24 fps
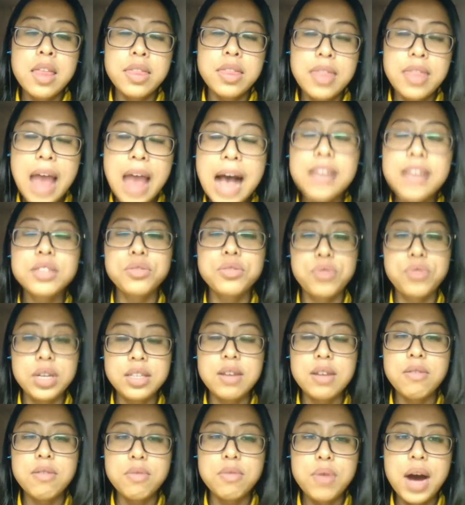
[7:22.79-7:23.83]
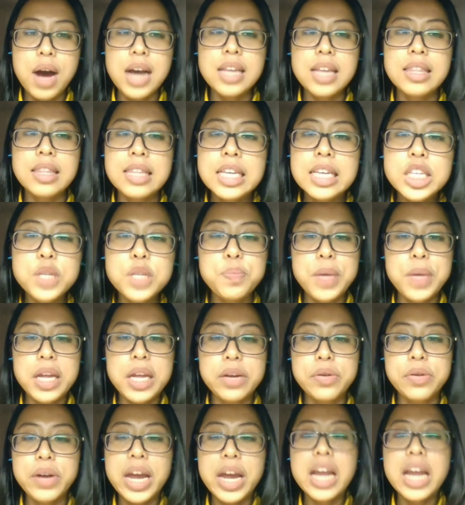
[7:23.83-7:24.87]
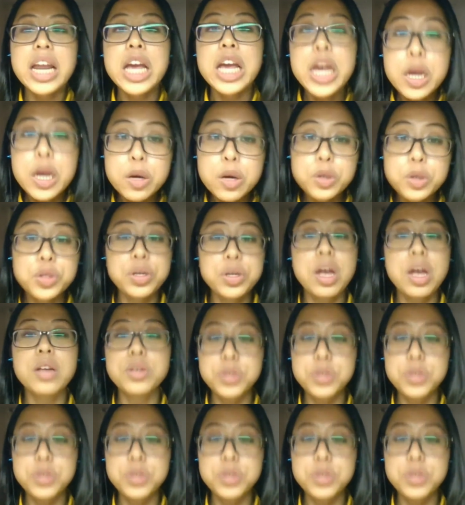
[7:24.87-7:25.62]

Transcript: That's the reason why this speech created huge